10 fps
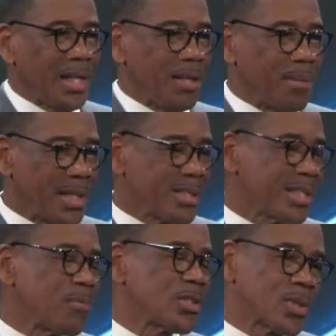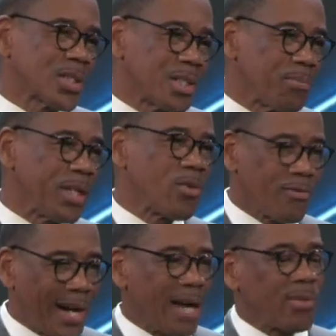My other subject was going to be
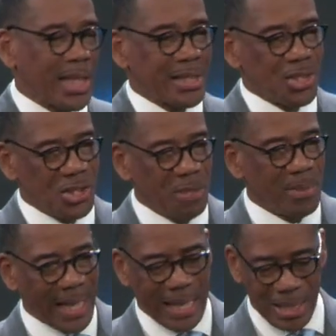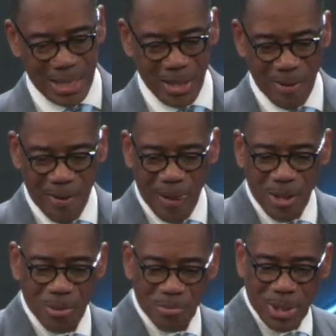revival at the sheep gate,
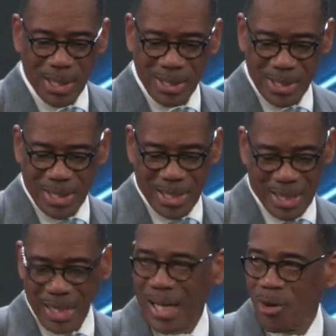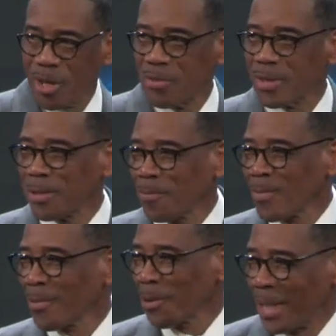but however,
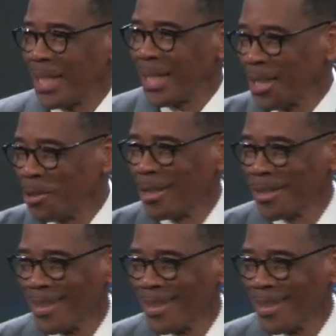Gideon